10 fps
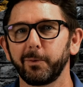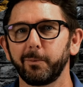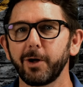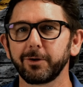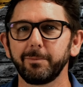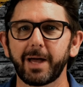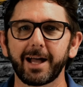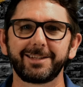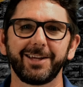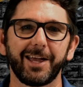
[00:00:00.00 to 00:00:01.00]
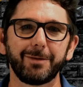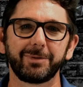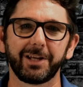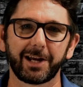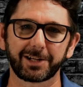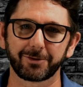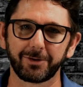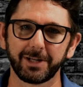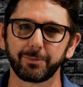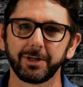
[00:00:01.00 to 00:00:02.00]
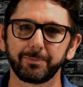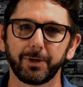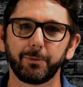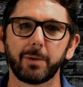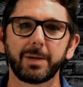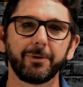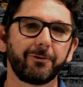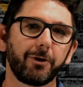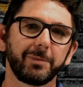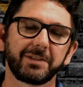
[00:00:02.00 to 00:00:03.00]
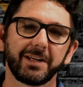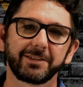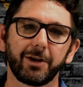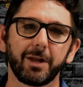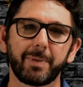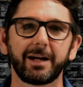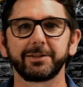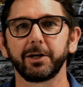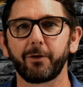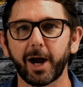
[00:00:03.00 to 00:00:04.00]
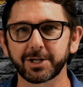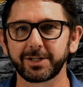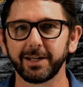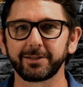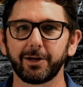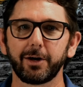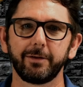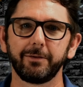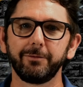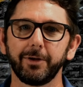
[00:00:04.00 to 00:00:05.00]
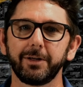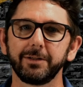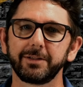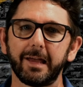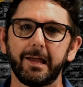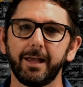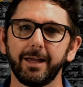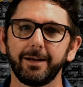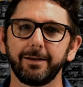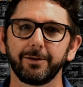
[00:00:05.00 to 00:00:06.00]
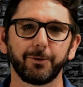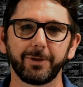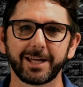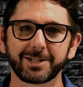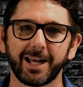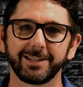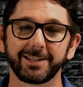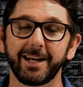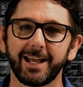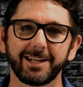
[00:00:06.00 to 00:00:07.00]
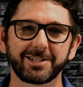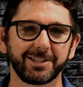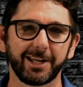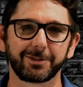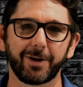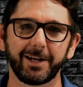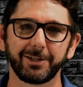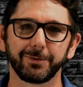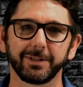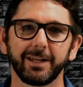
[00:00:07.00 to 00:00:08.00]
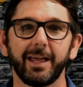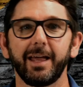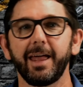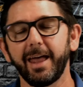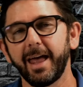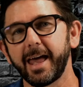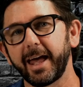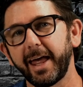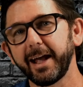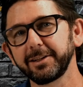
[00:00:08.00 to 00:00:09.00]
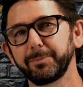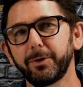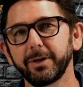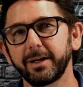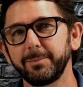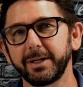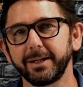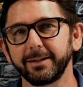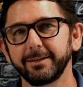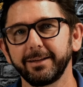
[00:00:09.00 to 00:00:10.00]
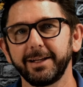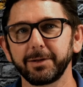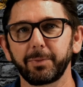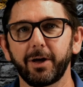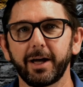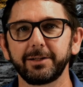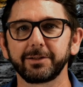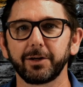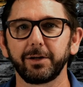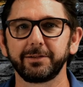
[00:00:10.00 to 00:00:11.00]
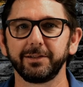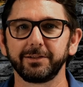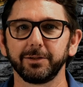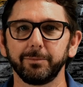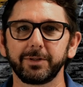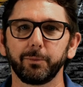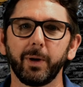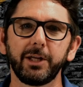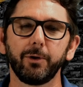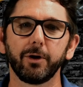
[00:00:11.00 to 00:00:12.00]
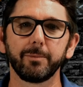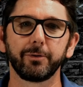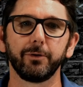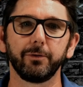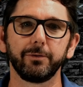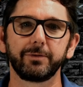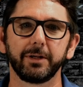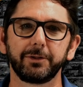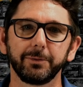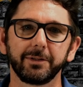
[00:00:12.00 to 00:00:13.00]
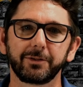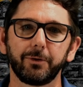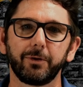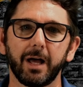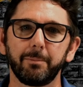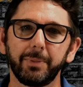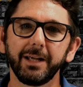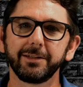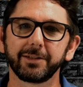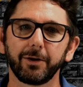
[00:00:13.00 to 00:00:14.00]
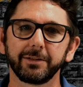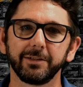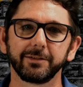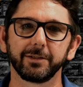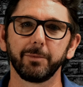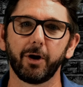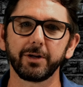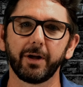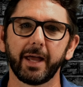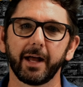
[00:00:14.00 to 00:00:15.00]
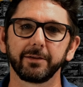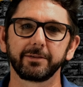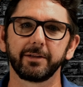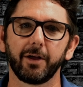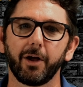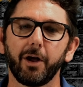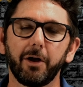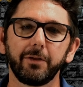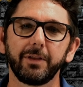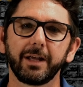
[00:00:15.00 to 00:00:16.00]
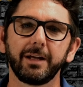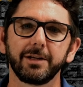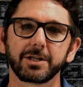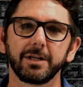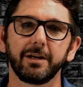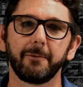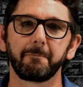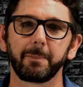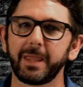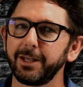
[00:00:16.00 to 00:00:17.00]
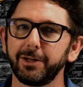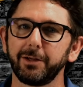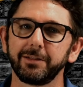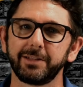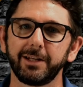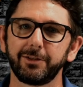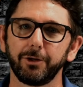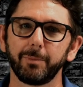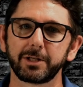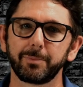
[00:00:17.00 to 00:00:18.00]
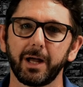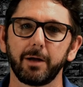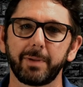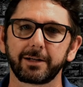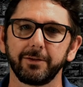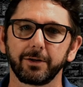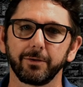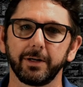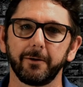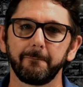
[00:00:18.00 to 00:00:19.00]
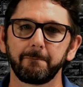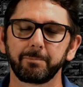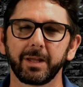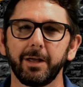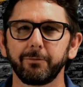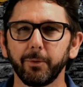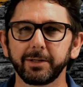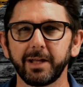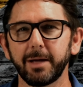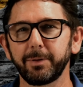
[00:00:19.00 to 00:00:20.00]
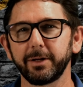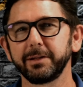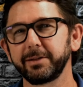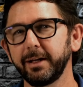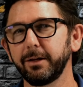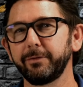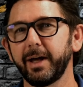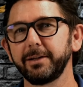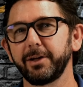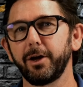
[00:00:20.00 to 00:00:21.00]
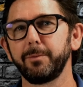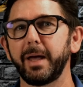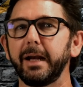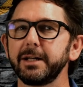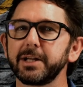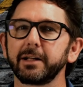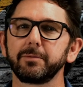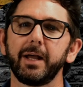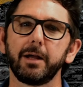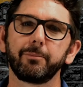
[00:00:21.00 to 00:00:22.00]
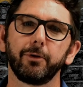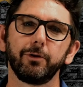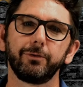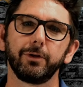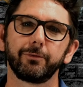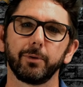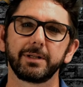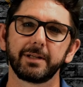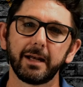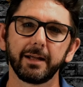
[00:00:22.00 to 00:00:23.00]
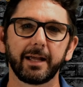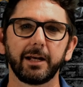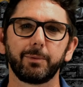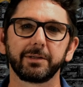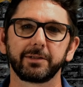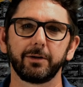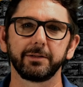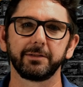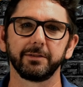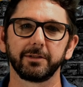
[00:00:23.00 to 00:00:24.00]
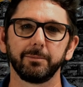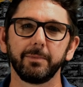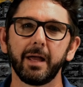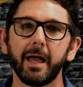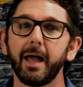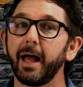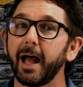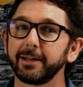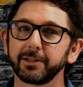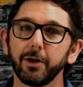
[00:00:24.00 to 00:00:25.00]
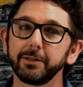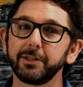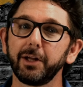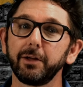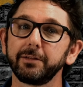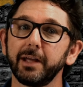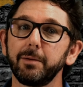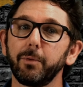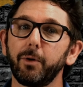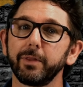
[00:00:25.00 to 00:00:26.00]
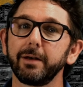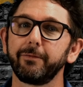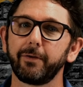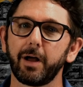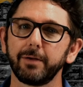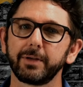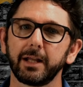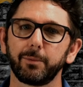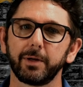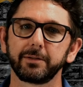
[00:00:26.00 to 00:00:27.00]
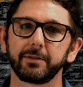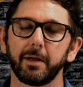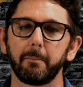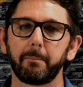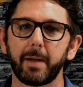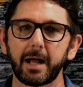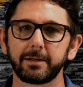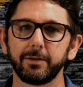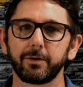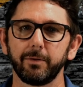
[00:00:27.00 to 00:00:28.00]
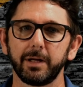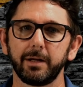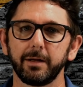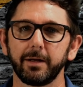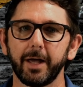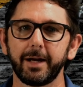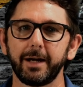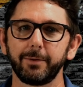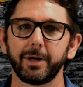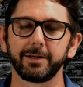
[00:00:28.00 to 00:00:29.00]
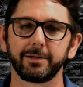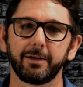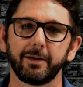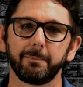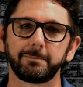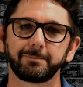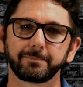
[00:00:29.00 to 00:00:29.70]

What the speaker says: Welcome back to MC Electrical in Brisbane, where we performance test solar panels and crash test solar inverters and all that jazz. Now let's just get straight into it. Export limiting is applied to solar systems when you are approved to install a big solar system on your house on the condition that you don't send too much power back to the grid. For example, on a single phase home, Energex may approve you for a 10 kilowatt solar system as long as you don't send more than 5 kilowatts back to the grid at any one time.